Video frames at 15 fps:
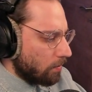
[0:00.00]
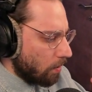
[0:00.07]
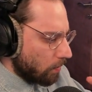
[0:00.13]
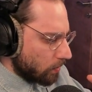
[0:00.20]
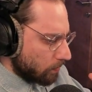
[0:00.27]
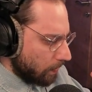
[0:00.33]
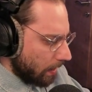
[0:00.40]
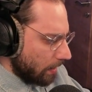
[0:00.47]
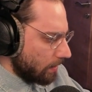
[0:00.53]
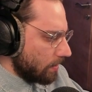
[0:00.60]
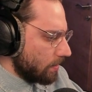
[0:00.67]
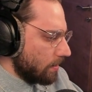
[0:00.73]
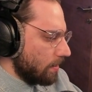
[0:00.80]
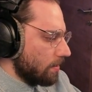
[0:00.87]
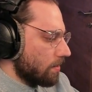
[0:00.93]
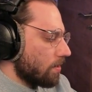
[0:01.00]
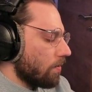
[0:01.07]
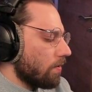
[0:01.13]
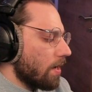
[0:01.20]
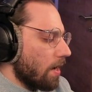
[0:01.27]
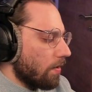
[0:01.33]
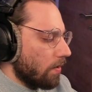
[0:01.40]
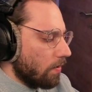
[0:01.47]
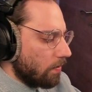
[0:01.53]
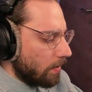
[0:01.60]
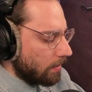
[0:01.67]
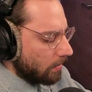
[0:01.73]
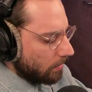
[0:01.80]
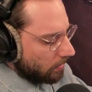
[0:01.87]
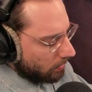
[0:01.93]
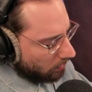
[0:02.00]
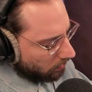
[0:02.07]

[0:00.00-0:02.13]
goes behind the scenes. So now you already